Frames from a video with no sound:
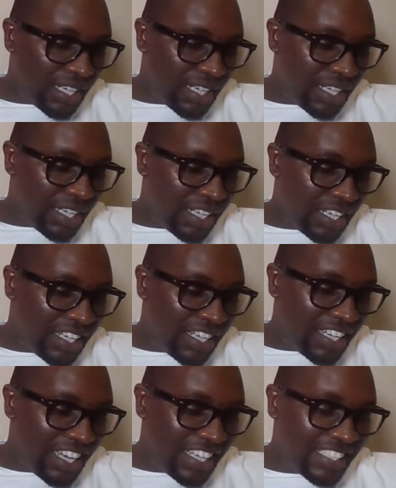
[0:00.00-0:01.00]

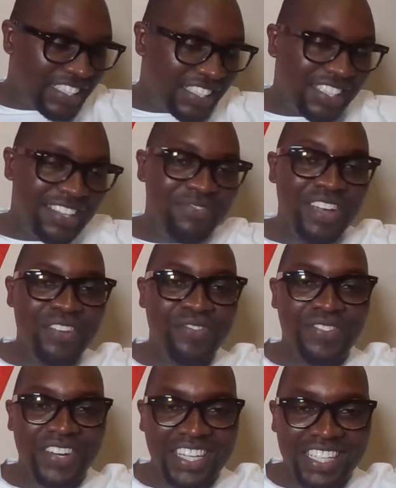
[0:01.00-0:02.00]
I see my
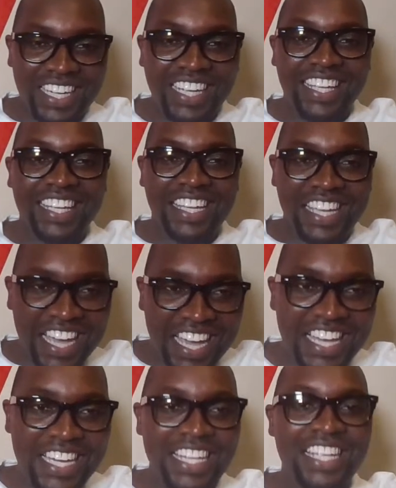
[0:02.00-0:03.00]
friend
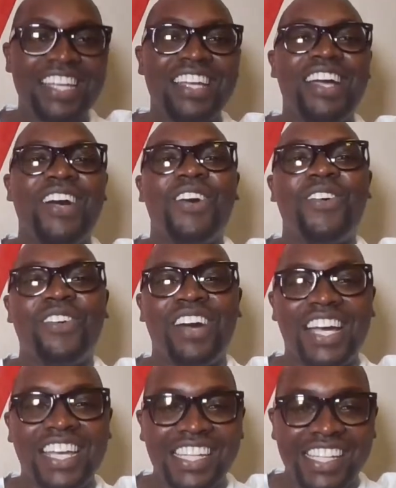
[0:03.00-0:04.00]
Gary
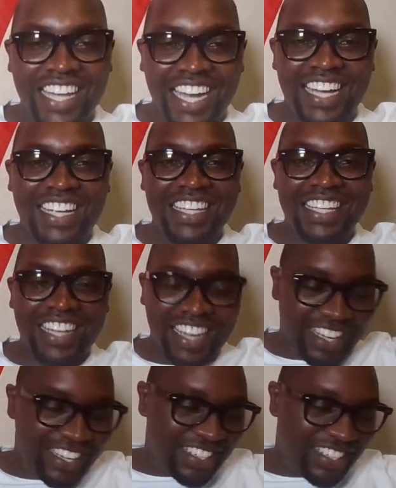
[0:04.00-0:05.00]

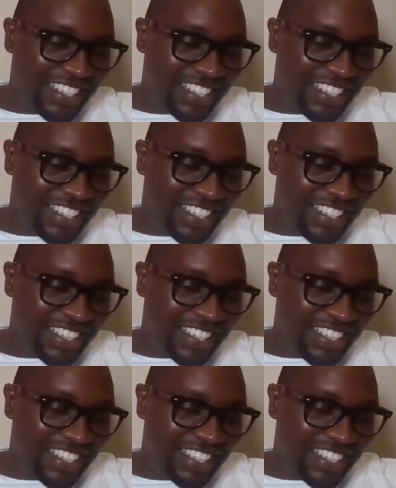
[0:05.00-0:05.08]
Wainaina.